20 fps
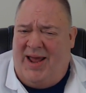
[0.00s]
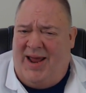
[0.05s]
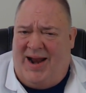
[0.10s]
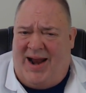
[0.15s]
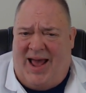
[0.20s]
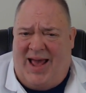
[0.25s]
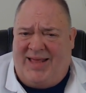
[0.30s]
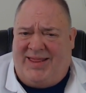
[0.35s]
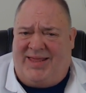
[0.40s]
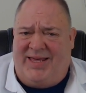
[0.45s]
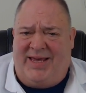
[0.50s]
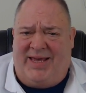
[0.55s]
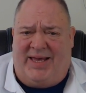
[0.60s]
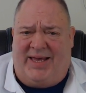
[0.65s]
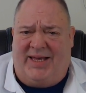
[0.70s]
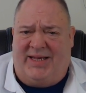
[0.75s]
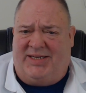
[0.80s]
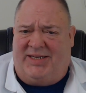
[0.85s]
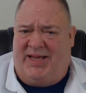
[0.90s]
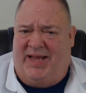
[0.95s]
And I think
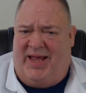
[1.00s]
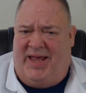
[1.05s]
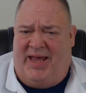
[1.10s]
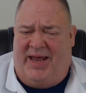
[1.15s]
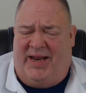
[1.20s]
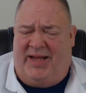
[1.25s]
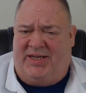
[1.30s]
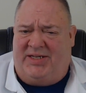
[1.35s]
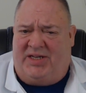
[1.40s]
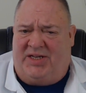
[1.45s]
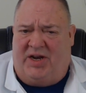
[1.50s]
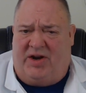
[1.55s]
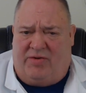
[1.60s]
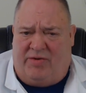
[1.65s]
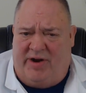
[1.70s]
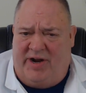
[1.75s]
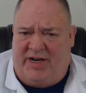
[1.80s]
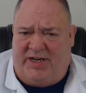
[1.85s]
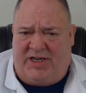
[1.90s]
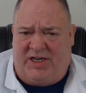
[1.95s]
it is
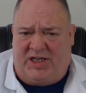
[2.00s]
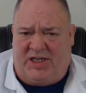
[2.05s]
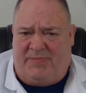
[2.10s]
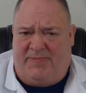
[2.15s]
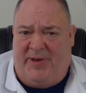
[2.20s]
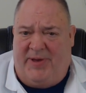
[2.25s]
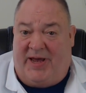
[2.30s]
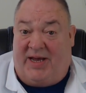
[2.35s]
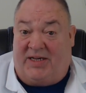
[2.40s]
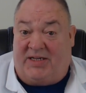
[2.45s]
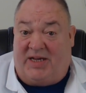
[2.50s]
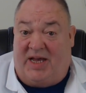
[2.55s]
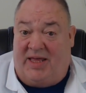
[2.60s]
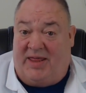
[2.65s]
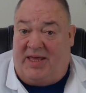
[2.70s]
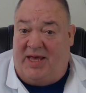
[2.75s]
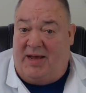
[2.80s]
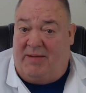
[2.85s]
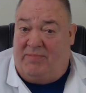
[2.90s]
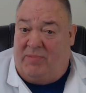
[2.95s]
egregious, because I
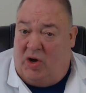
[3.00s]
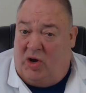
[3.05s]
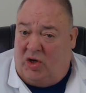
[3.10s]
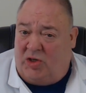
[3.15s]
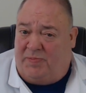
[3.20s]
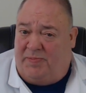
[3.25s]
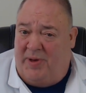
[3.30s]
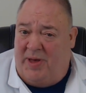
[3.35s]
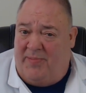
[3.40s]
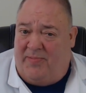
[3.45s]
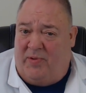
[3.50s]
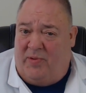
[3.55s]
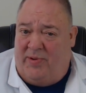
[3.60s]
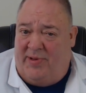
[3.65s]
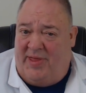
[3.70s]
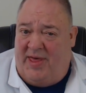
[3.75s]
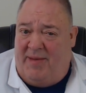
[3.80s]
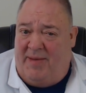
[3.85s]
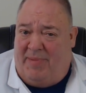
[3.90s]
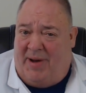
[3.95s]
think most people,
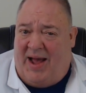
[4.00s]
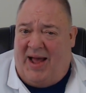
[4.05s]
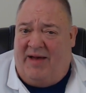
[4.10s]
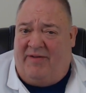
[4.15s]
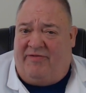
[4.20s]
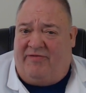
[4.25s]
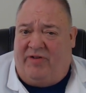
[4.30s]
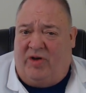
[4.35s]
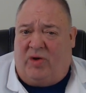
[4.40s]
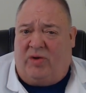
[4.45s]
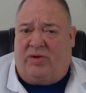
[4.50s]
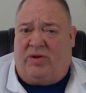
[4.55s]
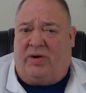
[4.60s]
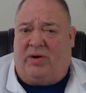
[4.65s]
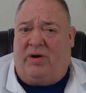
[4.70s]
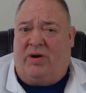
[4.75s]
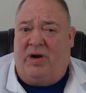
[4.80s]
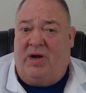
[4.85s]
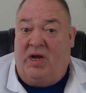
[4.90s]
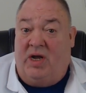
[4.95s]
when they buy a
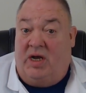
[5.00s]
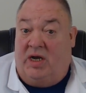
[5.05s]
filter,